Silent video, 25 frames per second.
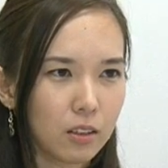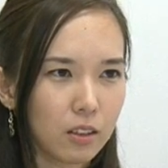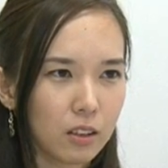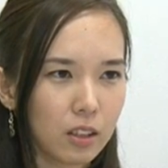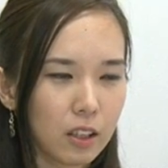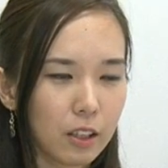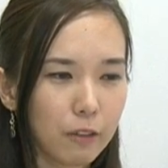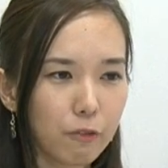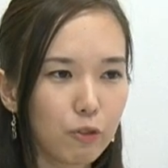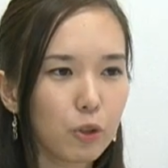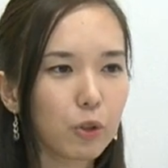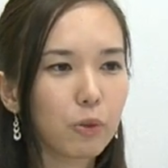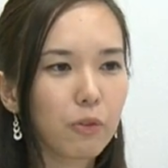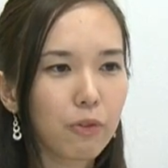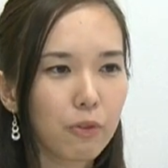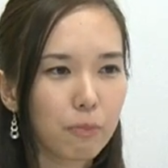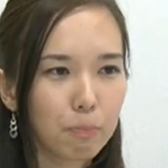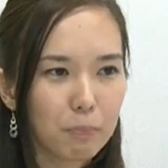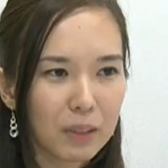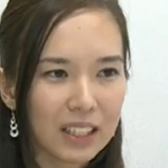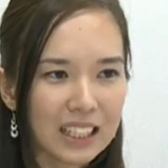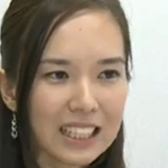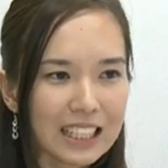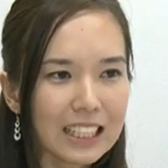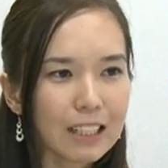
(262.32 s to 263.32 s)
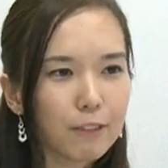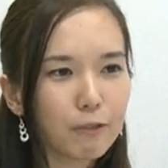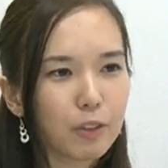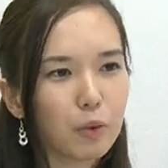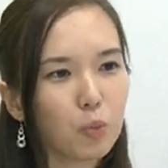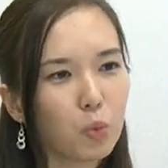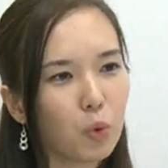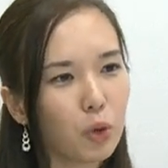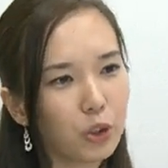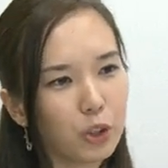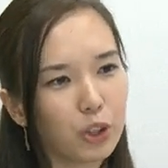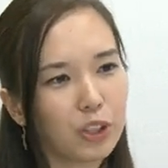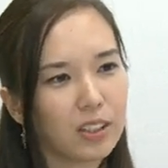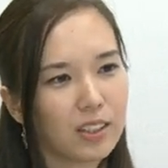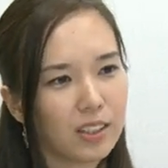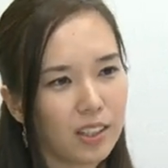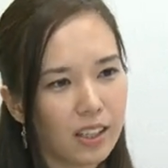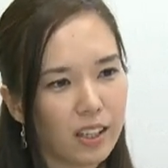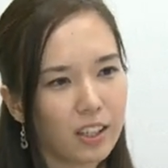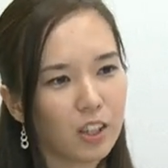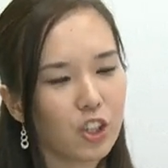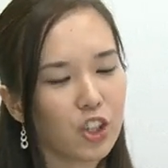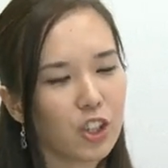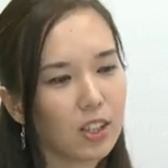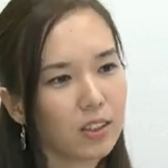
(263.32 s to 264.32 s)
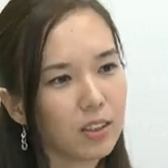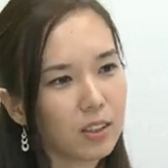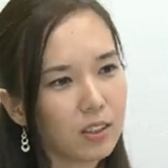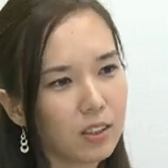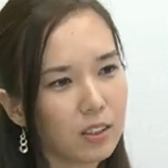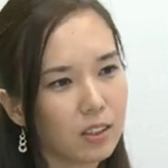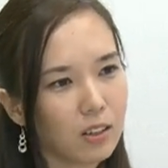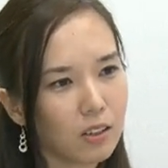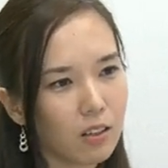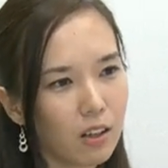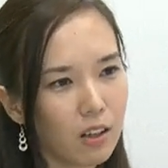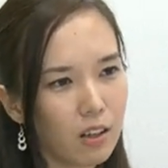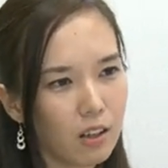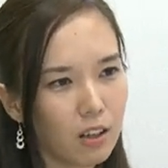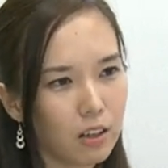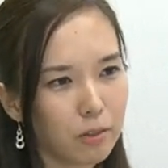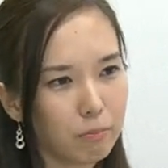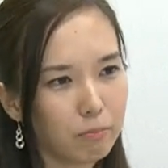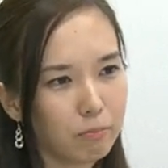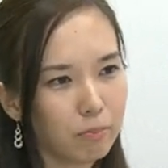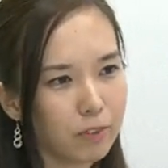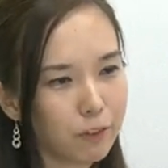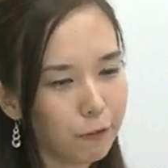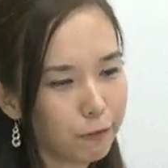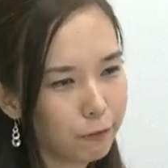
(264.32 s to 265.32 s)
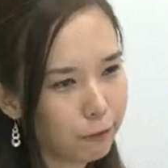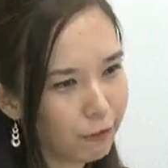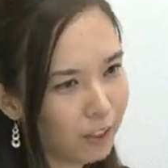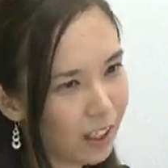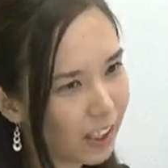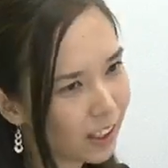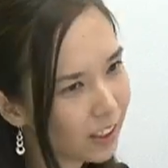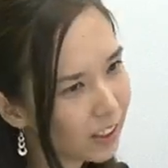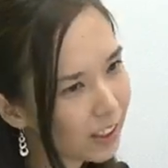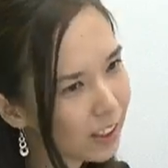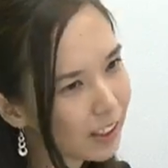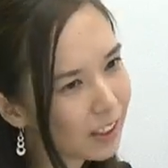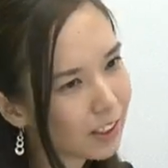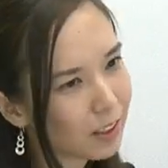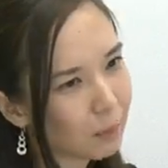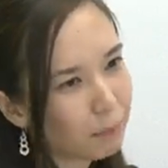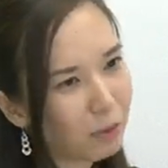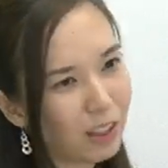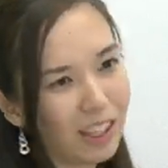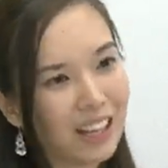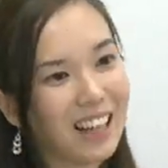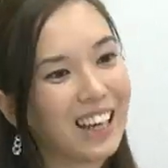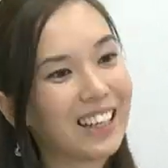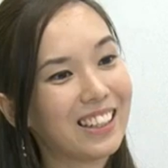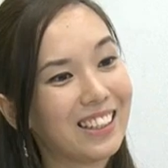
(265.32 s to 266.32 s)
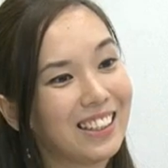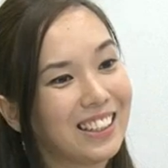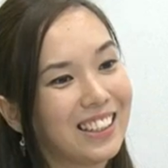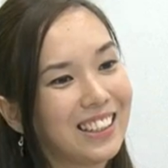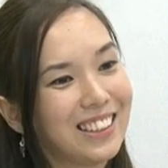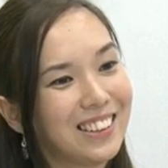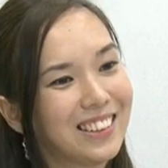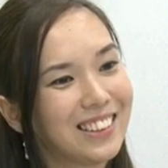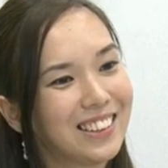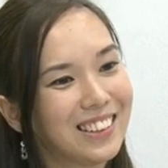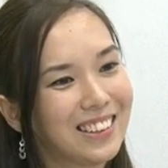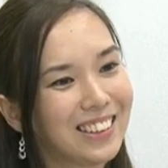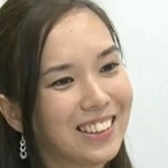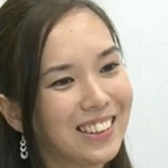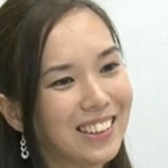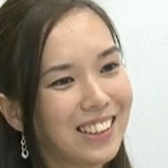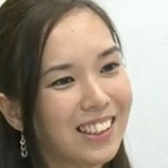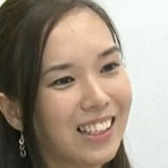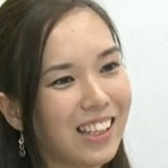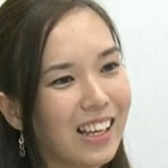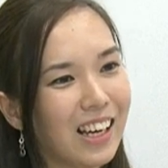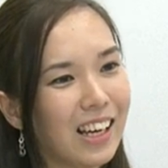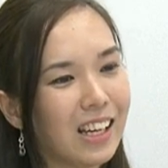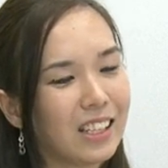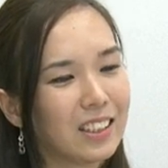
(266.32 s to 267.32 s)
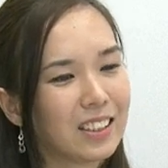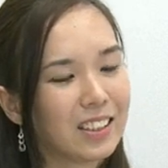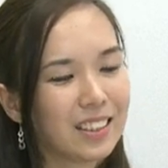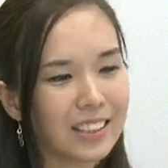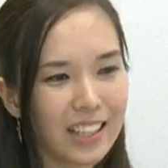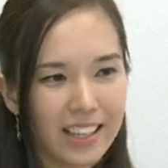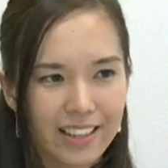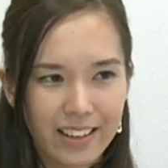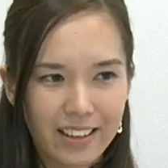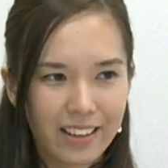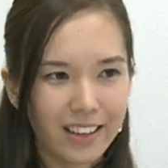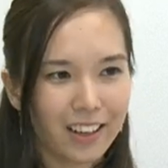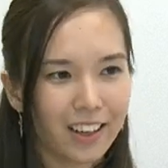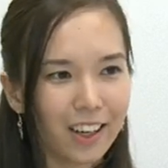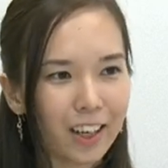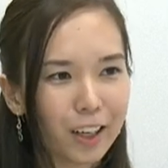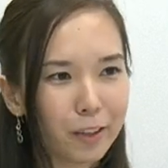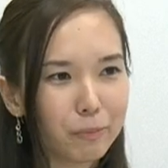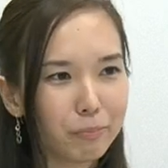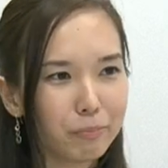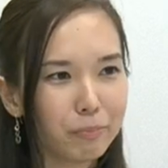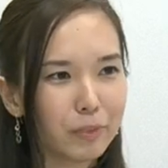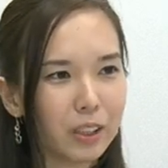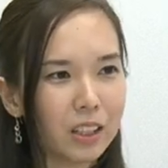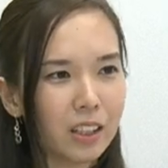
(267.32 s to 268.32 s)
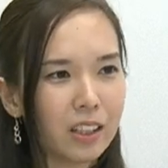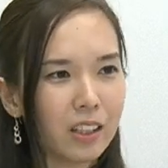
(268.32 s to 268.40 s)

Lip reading: If you believe in what you say, just defend it politely and stay calm.